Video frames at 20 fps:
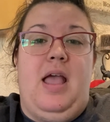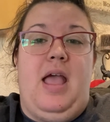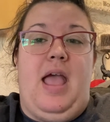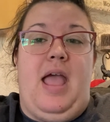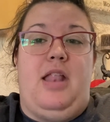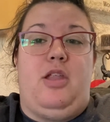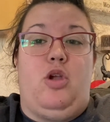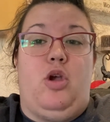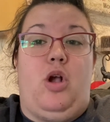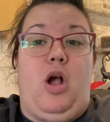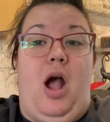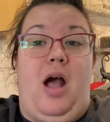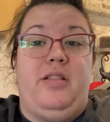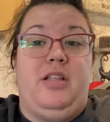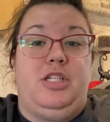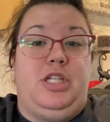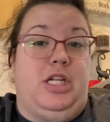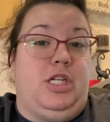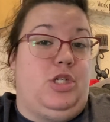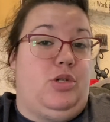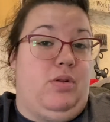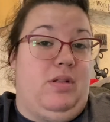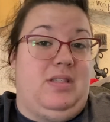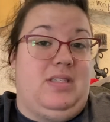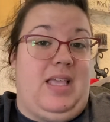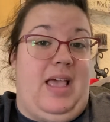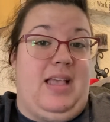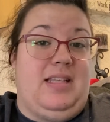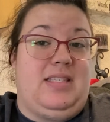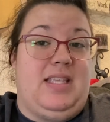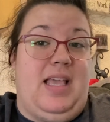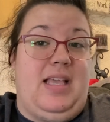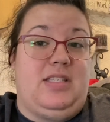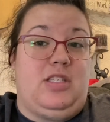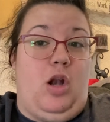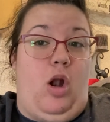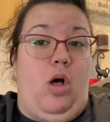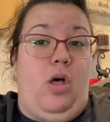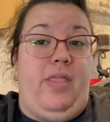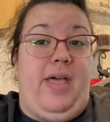and your college entrance essays
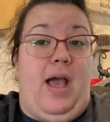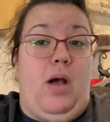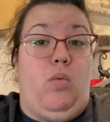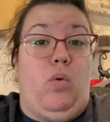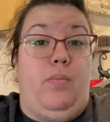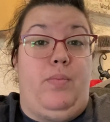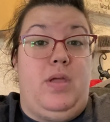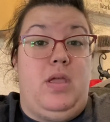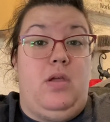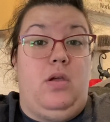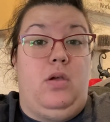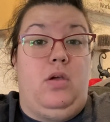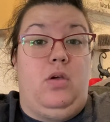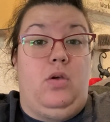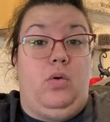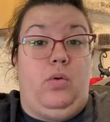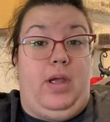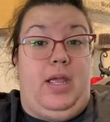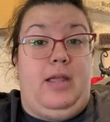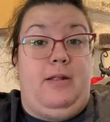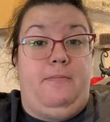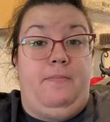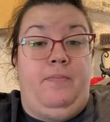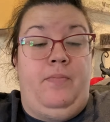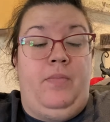and all that will be great.